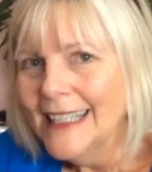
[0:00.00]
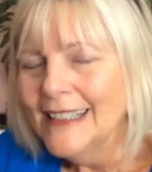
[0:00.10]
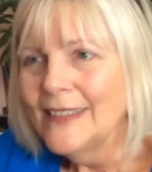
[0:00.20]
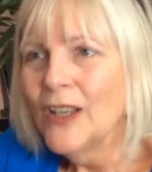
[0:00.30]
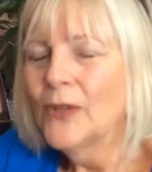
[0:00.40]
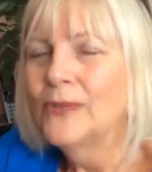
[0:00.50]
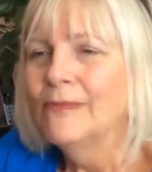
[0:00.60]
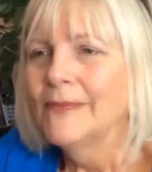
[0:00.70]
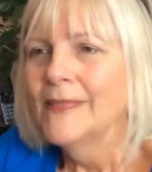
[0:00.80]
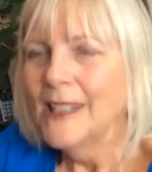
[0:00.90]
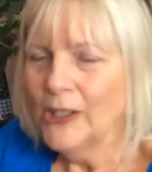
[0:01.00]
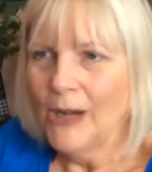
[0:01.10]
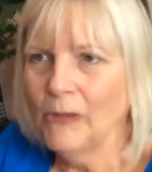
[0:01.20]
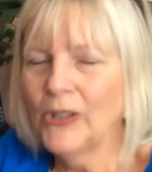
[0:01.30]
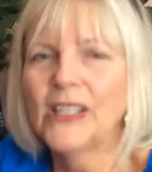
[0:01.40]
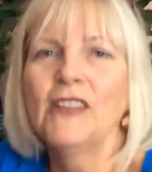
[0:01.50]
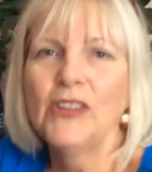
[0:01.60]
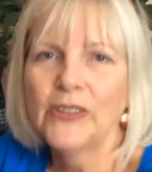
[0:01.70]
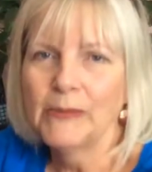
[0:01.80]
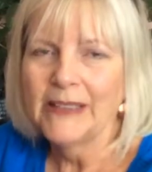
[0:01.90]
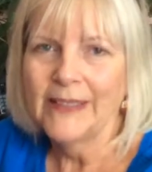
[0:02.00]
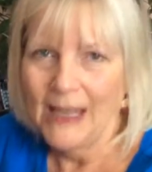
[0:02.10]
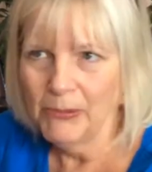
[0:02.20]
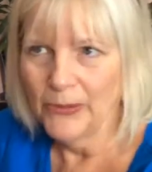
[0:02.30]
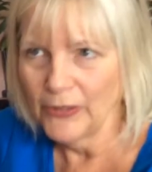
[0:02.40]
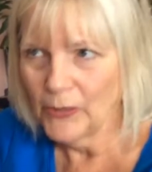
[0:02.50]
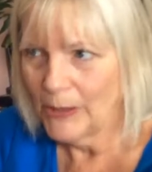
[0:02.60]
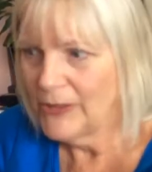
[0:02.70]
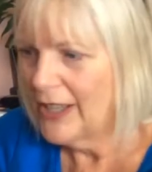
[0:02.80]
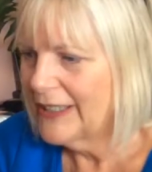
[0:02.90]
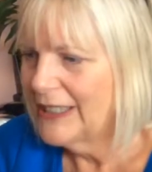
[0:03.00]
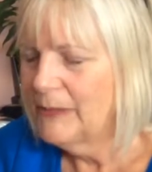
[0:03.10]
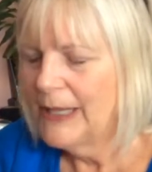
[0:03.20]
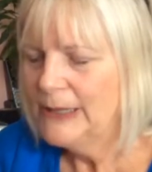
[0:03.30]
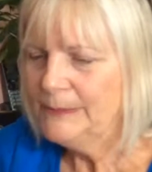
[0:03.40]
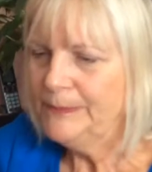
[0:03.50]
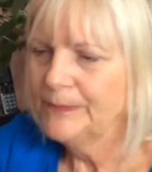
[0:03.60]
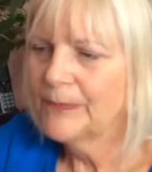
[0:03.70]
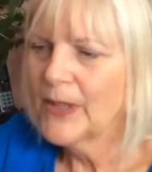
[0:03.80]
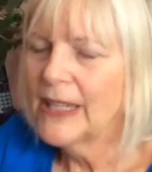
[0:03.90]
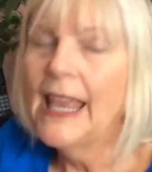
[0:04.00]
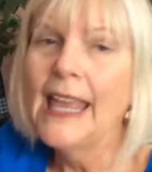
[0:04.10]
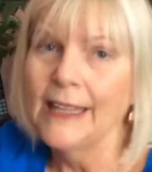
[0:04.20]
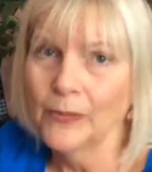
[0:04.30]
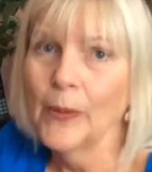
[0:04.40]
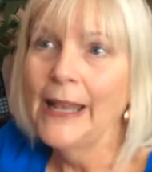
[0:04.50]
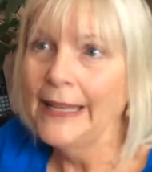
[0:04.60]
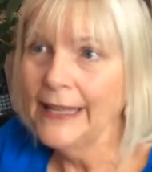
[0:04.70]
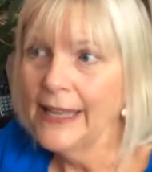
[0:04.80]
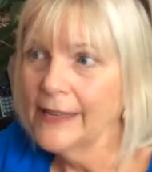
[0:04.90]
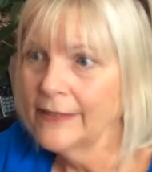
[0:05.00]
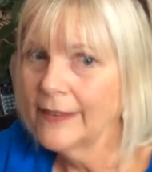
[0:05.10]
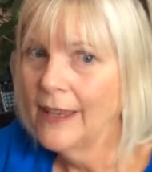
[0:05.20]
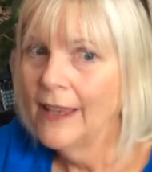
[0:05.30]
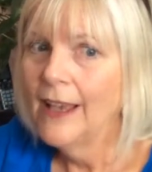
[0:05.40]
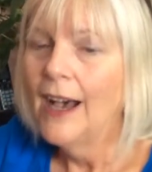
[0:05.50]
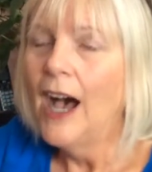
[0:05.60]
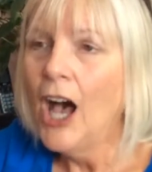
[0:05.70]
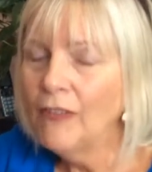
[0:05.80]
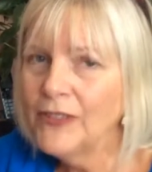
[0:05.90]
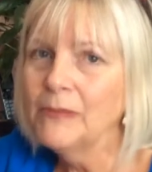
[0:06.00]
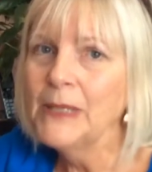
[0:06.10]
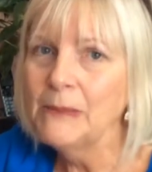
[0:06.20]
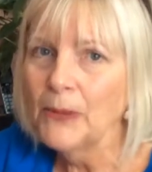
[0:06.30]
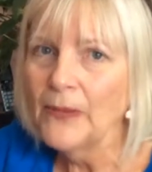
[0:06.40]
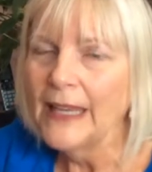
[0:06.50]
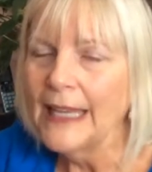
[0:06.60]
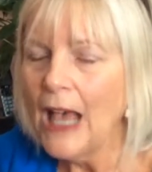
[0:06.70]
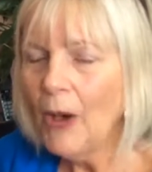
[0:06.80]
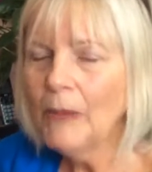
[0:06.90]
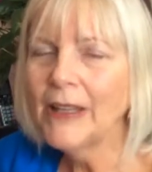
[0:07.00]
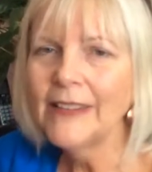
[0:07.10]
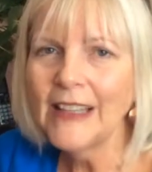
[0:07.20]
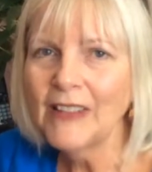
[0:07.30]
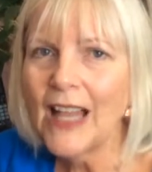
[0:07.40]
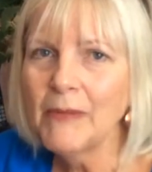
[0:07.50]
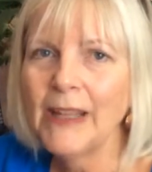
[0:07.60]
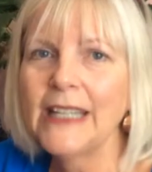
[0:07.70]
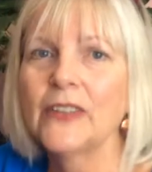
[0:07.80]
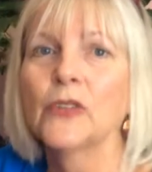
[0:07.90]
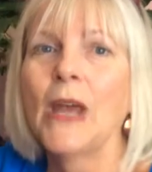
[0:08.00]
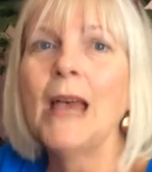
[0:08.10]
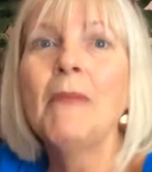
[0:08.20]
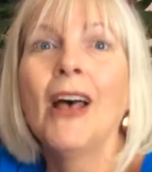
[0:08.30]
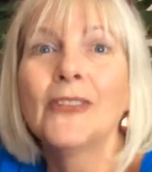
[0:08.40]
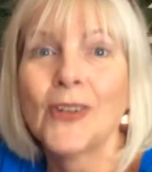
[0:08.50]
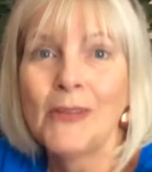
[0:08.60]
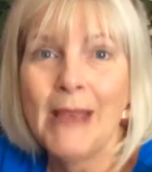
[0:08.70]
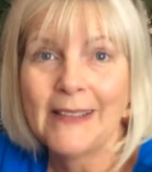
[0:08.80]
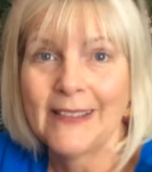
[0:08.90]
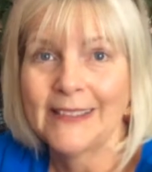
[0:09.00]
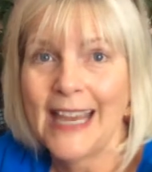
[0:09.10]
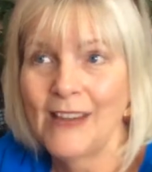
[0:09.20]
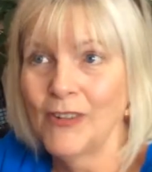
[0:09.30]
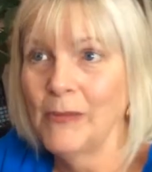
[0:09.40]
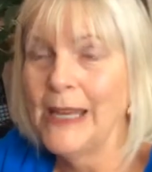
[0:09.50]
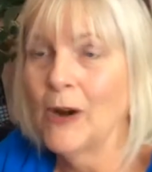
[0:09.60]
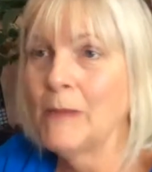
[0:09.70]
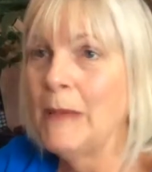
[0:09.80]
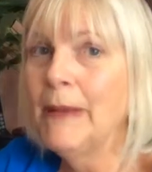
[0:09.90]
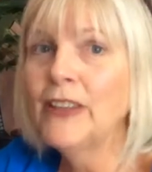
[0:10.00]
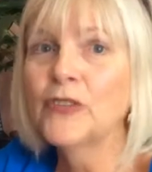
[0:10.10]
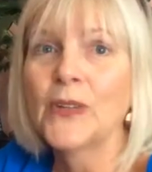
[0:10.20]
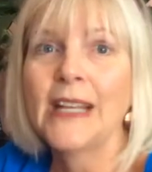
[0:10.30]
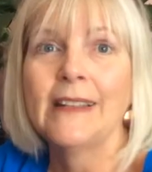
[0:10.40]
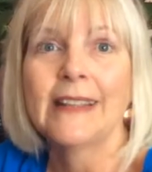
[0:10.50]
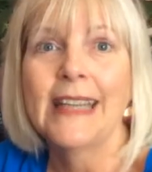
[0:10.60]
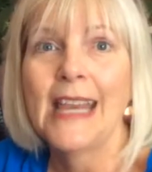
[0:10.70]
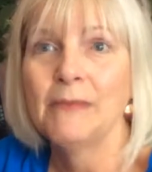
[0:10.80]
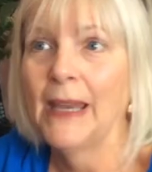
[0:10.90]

So here, I'm going to give you some examples of what I'm talking about. Cakes, wedding cakes. Often people think, oh, I'm going to save a lot of money because grandma's going to make this cake for me, or my best friend is a cake